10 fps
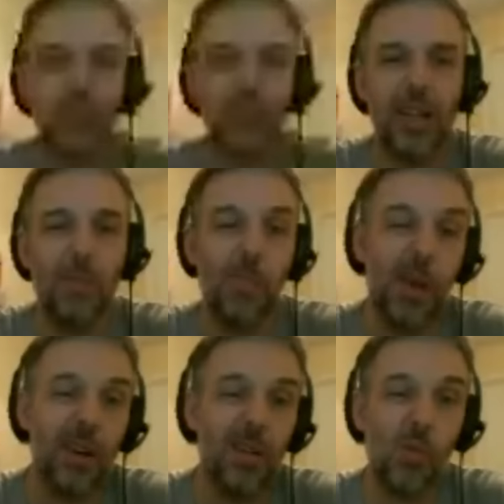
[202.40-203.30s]
the pricing's
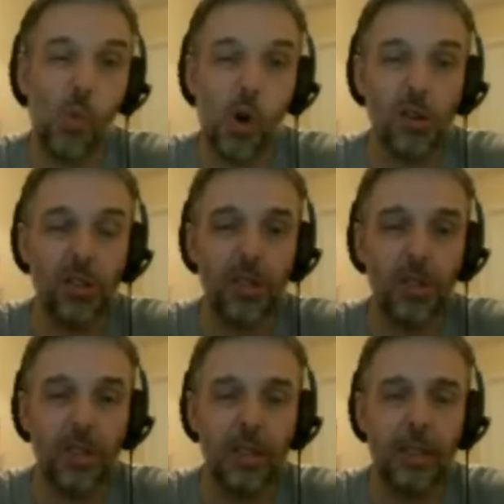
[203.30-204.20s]
getting better,
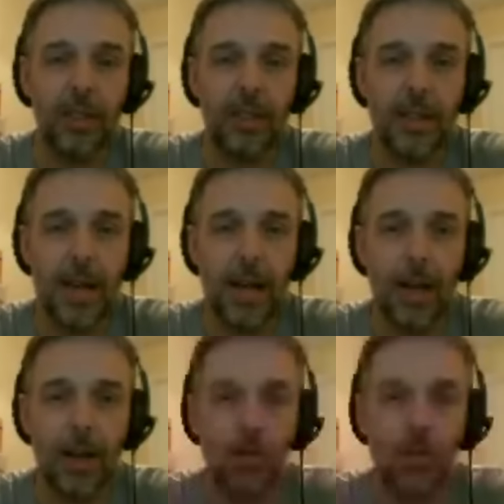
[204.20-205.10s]
worse,
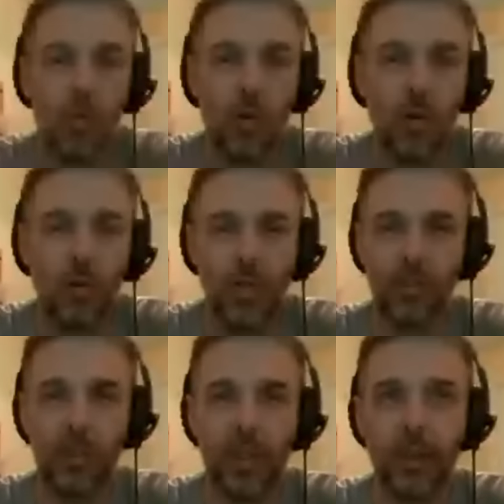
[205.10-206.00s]
uh, or what do
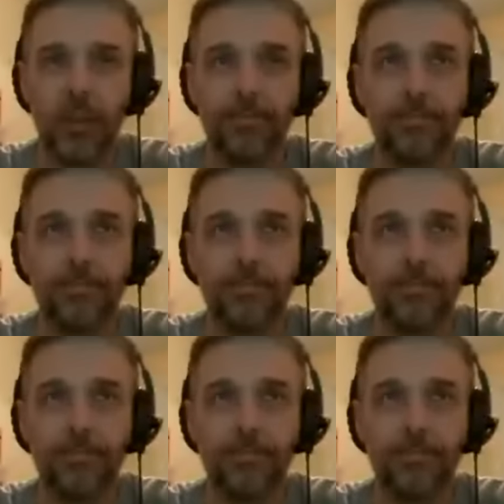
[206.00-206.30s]
you think?